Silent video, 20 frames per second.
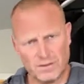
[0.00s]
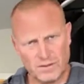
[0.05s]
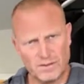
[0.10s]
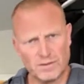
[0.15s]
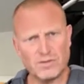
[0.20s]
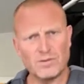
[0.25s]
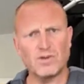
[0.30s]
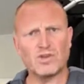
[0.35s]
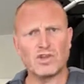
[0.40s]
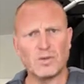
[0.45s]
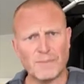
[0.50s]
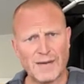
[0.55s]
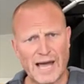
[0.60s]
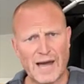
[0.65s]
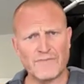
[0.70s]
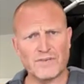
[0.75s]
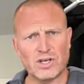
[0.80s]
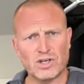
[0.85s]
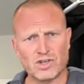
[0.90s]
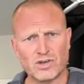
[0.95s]
you should be
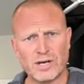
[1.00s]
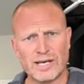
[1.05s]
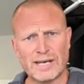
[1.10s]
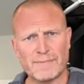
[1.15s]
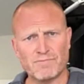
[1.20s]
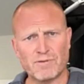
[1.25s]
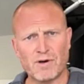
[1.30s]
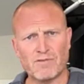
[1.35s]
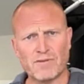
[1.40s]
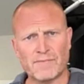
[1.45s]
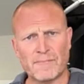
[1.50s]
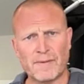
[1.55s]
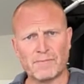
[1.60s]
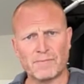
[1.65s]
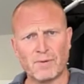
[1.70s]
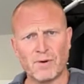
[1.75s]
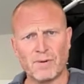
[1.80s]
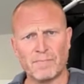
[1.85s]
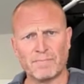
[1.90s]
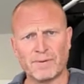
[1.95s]
having a training program that's
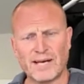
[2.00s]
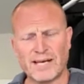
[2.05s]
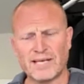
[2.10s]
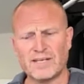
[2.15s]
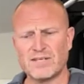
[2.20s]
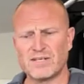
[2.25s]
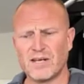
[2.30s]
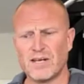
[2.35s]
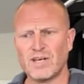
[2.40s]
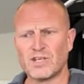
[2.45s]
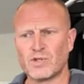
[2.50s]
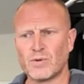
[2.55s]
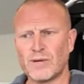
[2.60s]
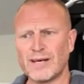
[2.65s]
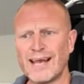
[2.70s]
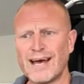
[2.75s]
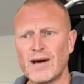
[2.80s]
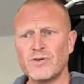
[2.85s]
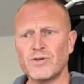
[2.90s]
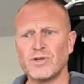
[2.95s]
put in place to
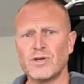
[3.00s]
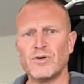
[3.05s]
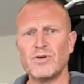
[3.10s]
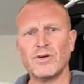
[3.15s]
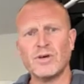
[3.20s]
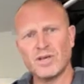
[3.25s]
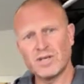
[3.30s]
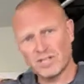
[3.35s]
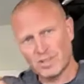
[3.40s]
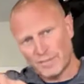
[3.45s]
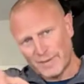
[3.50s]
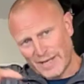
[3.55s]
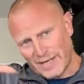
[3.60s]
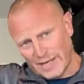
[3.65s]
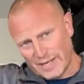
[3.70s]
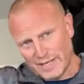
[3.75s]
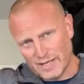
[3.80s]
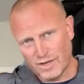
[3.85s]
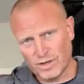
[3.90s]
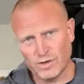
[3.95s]
allow you to be
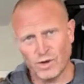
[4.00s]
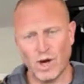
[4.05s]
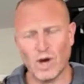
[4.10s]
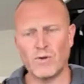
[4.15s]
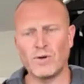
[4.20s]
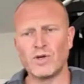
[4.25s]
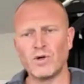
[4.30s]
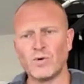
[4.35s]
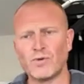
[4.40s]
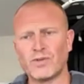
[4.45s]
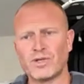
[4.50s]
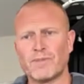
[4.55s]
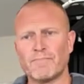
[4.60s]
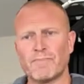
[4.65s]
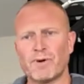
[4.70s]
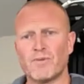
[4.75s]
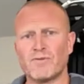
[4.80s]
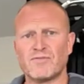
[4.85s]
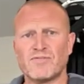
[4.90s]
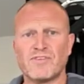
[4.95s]
in not only all the
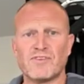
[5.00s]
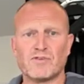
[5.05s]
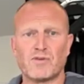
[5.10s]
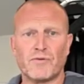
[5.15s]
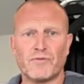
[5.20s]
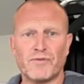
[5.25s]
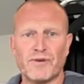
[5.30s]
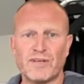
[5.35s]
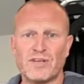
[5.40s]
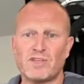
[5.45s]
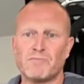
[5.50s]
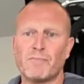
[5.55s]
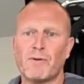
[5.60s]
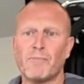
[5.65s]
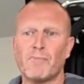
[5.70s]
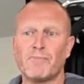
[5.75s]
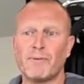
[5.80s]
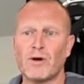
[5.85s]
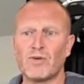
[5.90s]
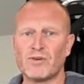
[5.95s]
components of physical fitness,
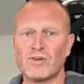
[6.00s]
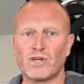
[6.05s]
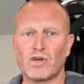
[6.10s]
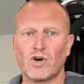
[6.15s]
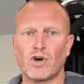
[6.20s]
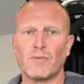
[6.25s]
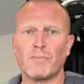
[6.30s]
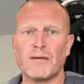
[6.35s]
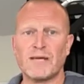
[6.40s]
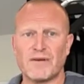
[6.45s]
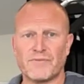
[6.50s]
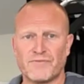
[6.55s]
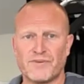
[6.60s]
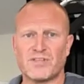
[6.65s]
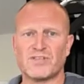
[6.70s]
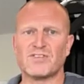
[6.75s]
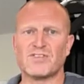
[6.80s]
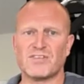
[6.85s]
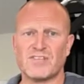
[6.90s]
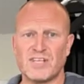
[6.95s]
but building economy,
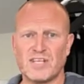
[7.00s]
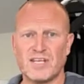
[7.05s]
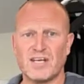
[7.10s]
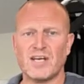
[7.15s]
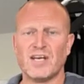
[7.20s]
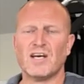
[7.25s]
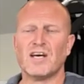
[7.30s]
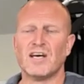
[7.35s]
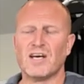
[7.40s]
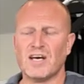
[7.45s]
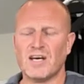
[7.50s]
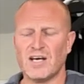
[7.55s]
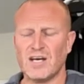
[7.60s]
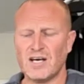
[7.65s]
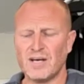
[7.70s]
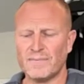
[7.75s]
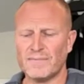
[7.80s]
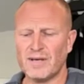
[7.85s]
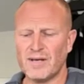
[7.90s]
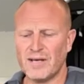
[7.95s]
efficiency,
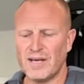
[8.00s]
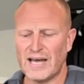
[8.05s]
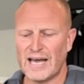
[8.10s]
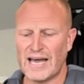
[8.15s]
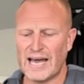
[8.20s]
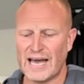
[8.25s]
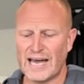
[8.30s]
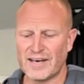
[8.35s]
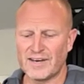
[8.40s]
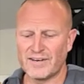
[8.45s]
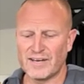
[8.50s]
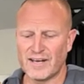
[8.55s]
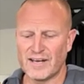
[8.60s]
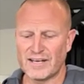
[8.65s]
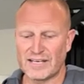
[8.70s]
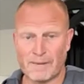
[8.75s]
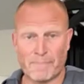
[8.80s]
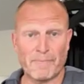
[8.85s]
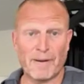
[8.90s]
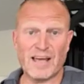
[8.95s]
um, and uh,
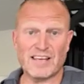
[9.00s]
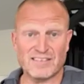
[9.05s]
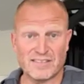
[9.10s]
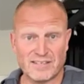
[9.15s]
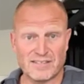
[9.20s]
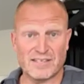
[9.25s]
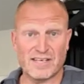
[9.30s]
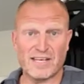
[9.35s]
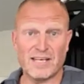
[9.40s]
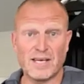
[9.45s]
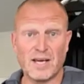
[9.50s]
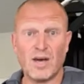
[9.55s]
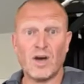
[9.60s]
capacity